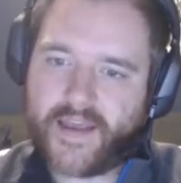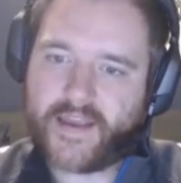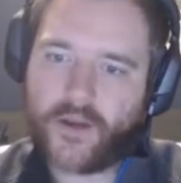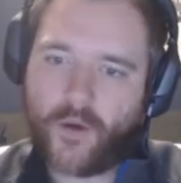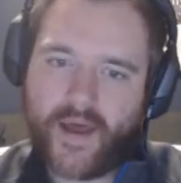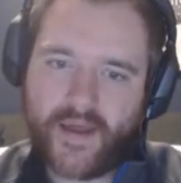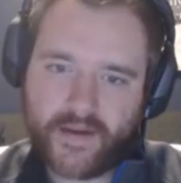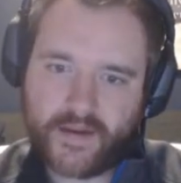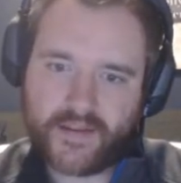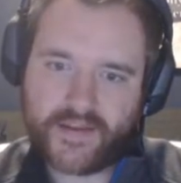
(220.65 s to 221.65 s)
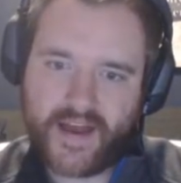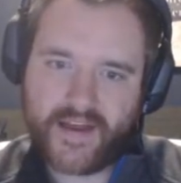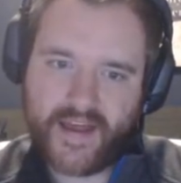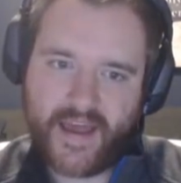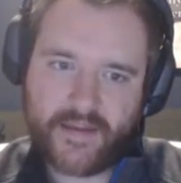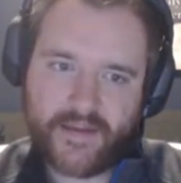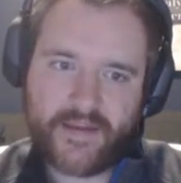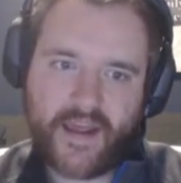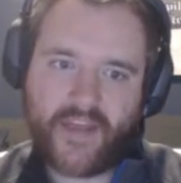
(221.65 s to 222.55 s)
I can go ahead and click on edit.